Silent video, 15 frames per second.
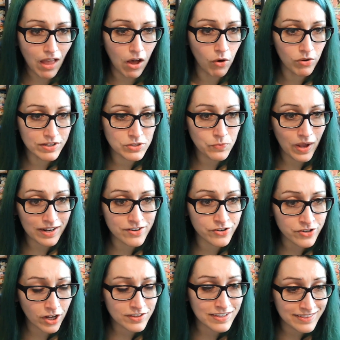All is well, you're
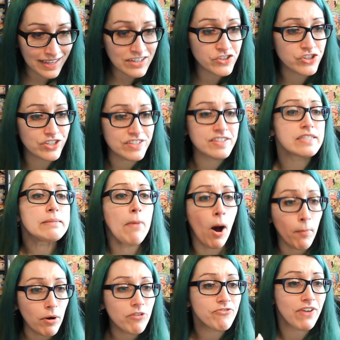not in danger. This is
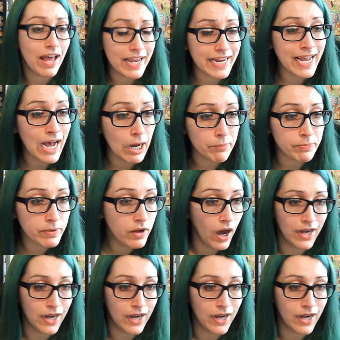Momo flying up.